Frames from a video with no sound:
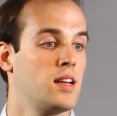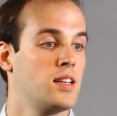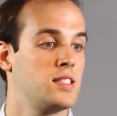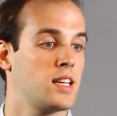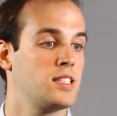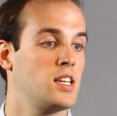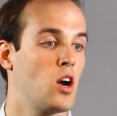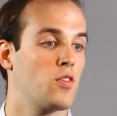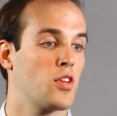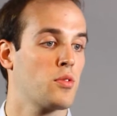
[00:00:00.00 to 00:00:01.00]
sixty
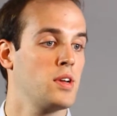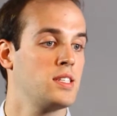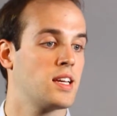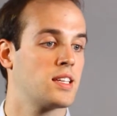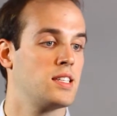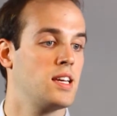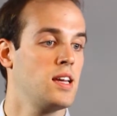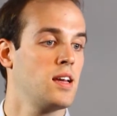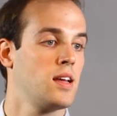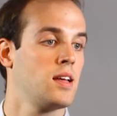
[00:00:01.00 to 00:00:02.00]
over three hundred sixty
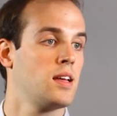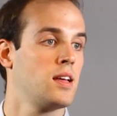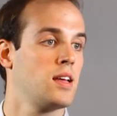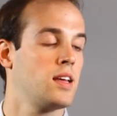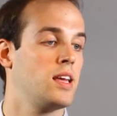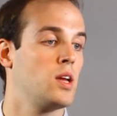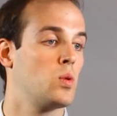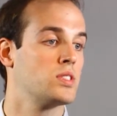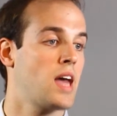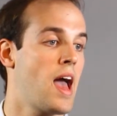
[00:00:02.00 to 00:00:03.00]

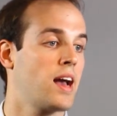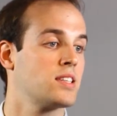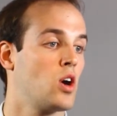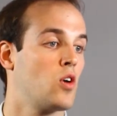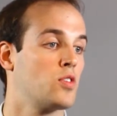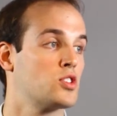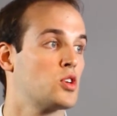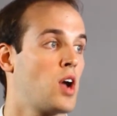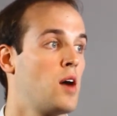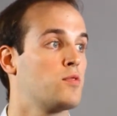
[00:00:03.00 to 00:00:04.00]
equals x over
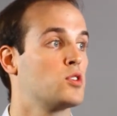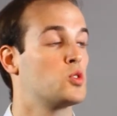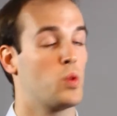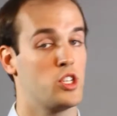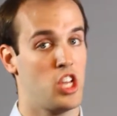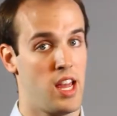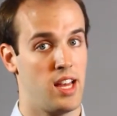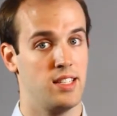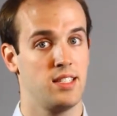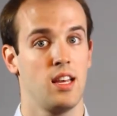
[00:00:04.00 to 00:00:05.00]
circumference, which
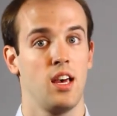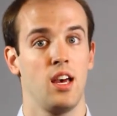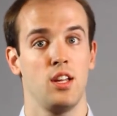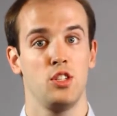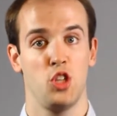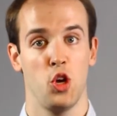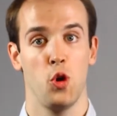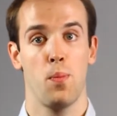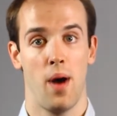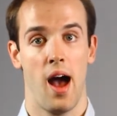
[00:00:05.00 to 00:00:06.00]
is two
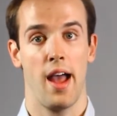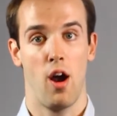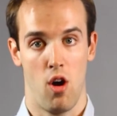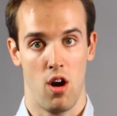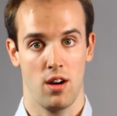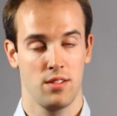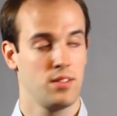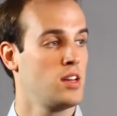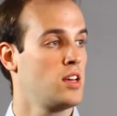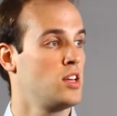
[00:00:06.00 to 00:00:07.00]
pi r.
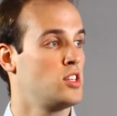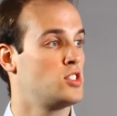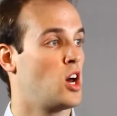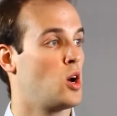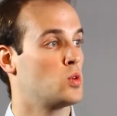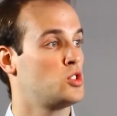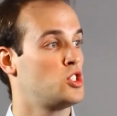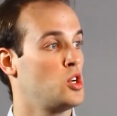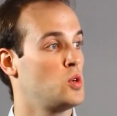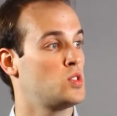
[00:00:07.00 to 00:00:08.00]
So
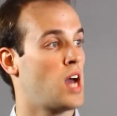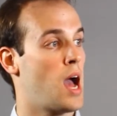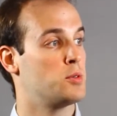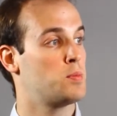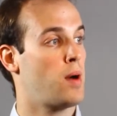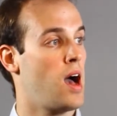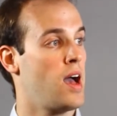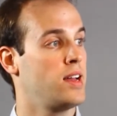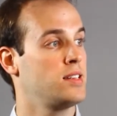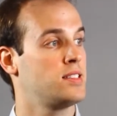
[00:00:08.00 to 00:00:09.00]
two times
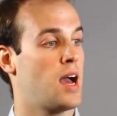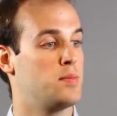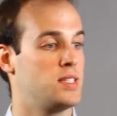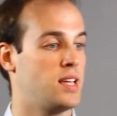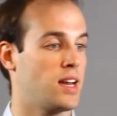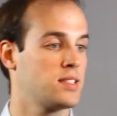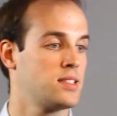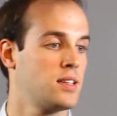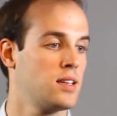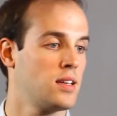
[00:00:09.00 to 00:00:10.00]
pi times six.